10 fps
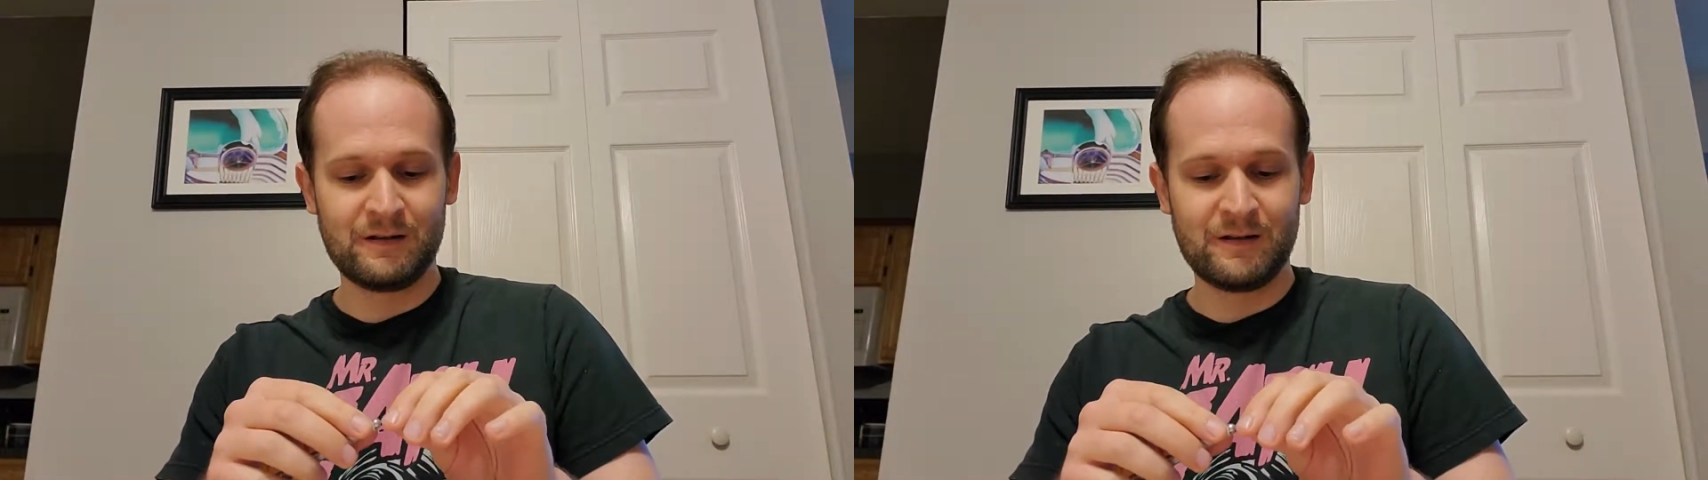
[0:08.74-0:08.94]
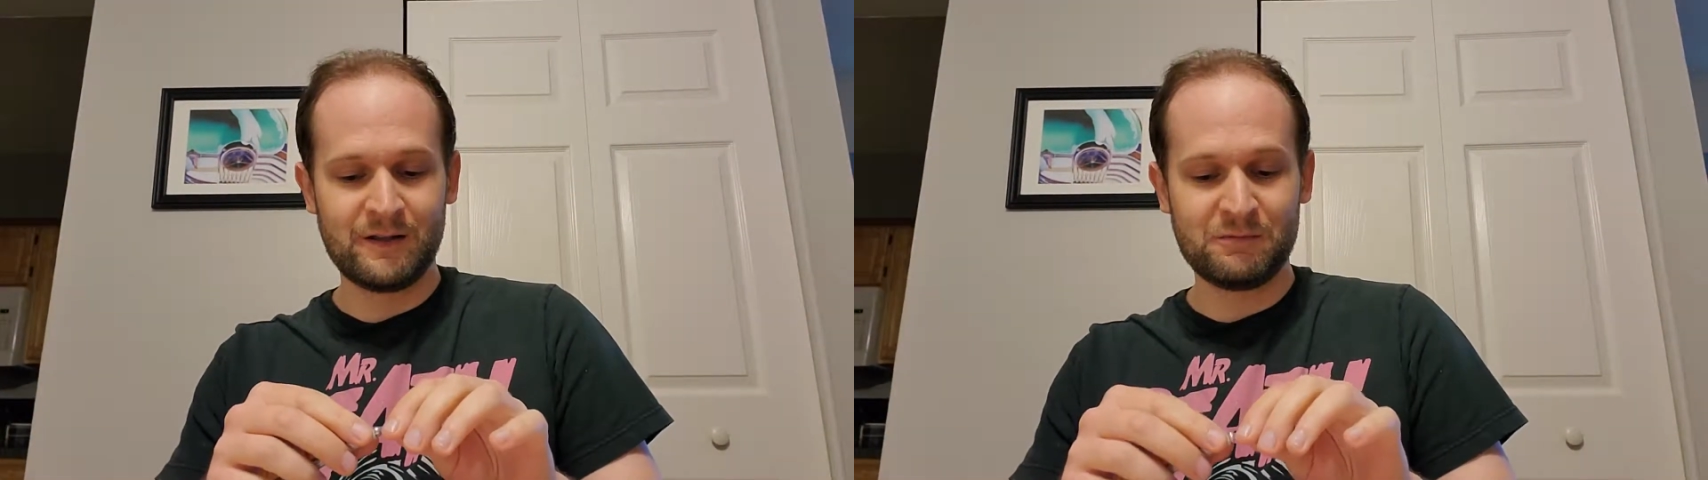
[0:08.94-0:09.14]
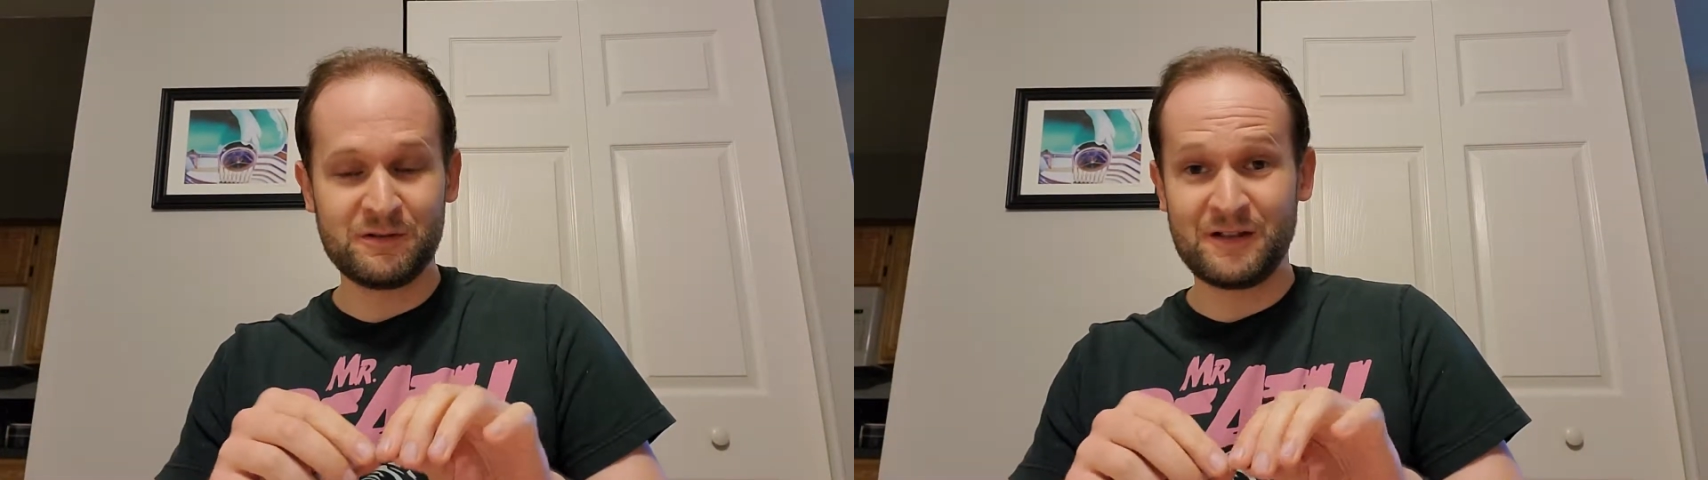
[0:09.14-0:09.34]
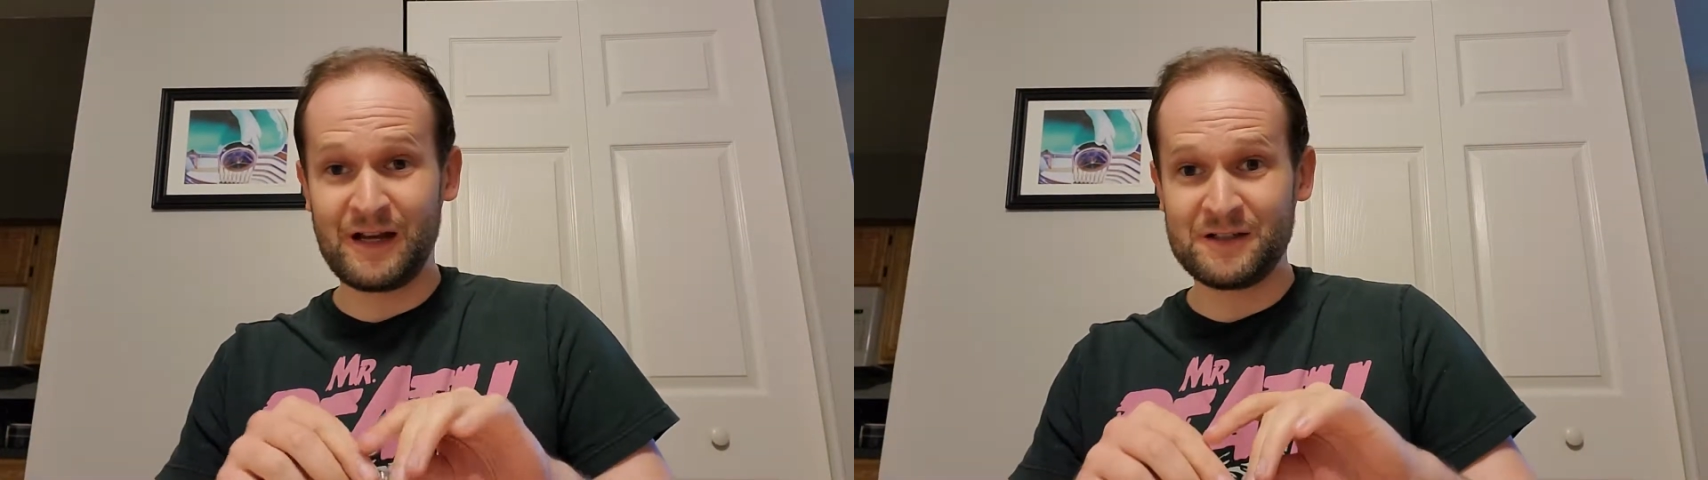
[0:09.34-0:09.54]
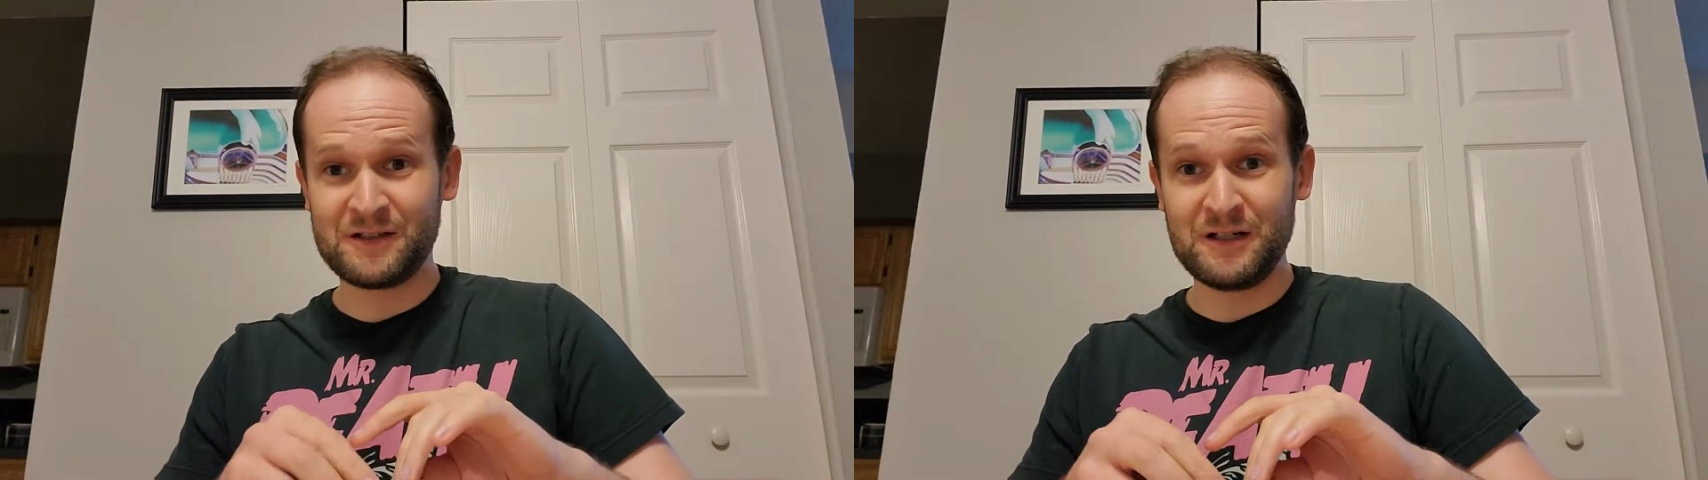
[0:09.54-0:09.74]
this was not
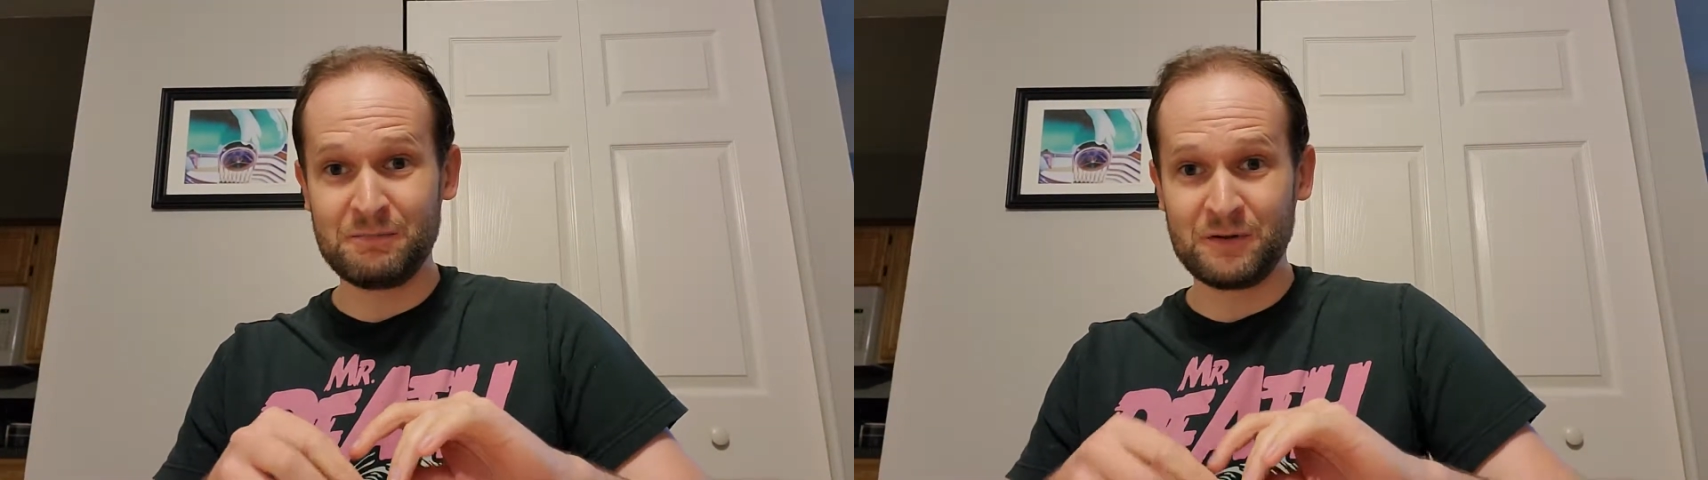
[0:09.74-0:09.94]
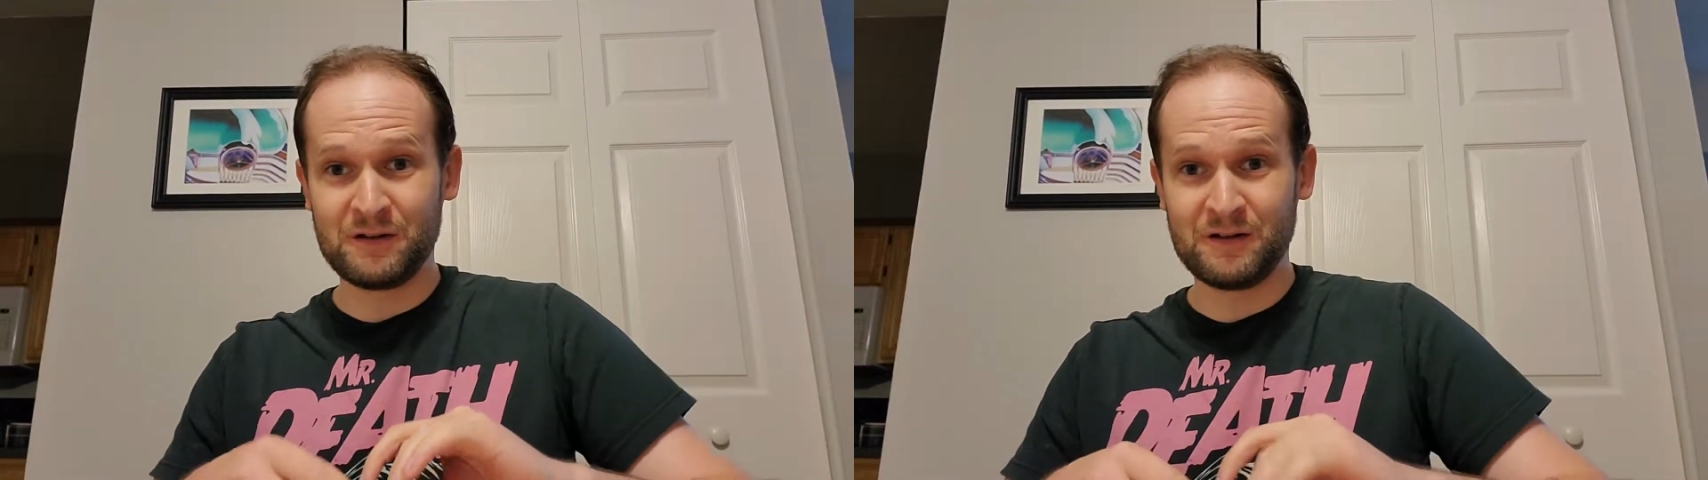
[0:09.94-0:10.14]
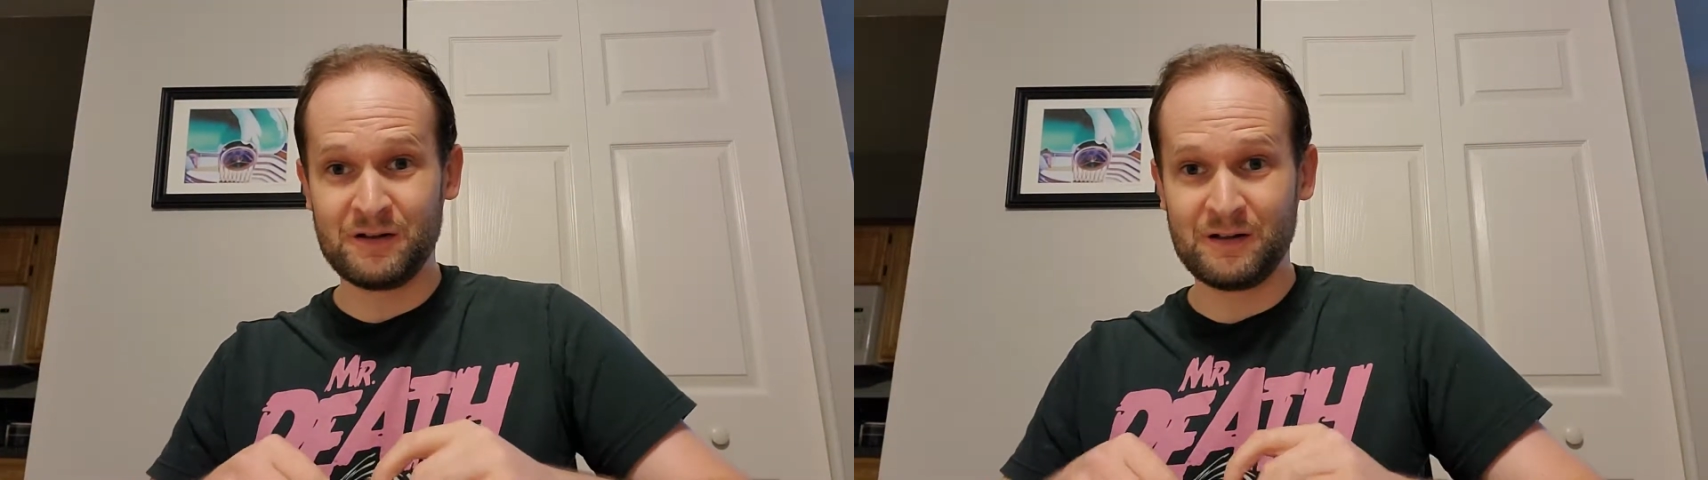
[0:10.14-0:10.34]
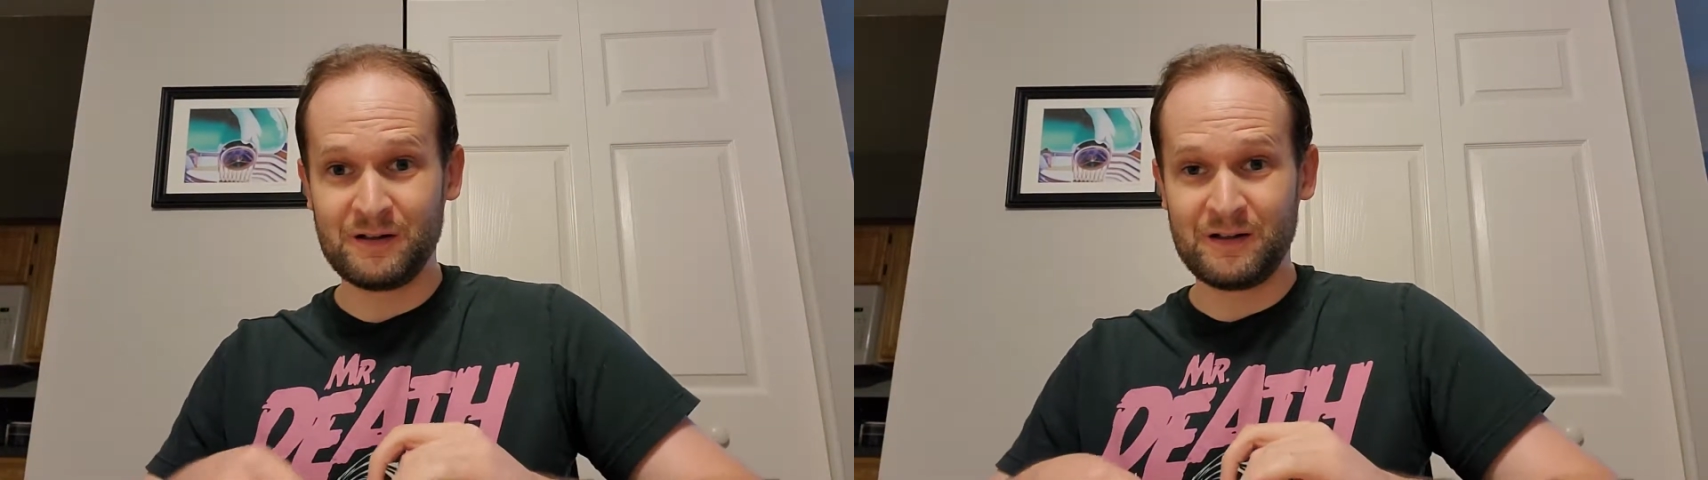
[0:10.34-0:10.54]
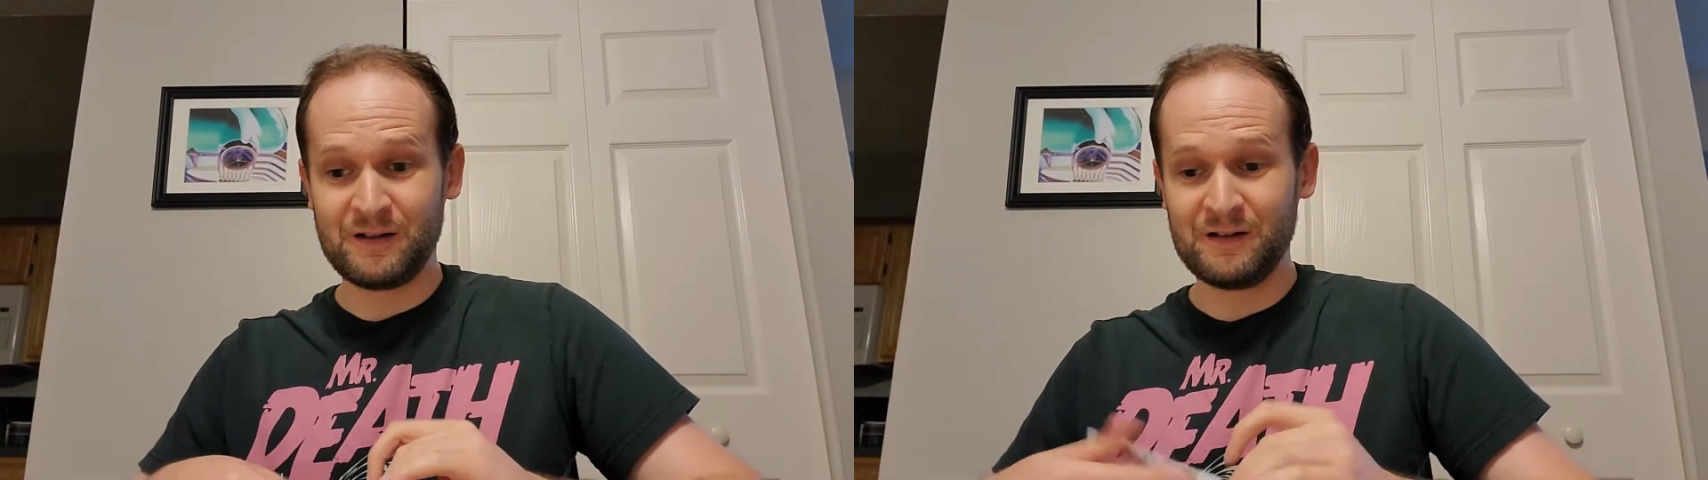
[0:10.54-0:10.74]
cheap.
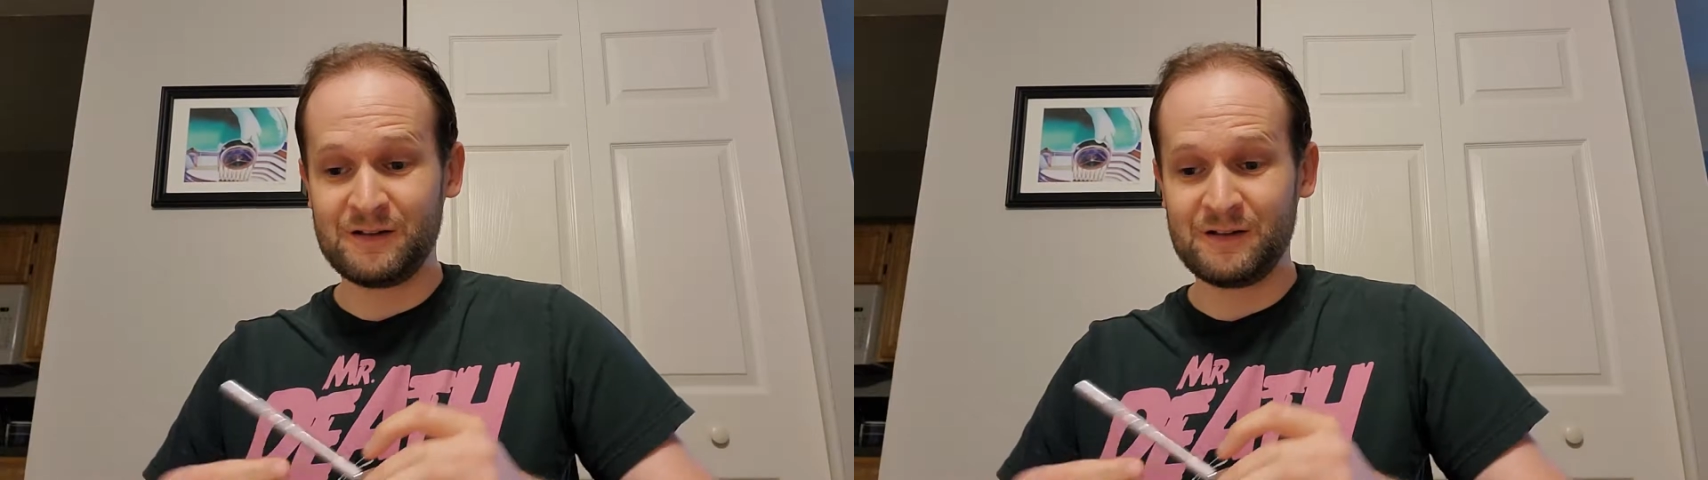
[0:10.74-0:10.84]
This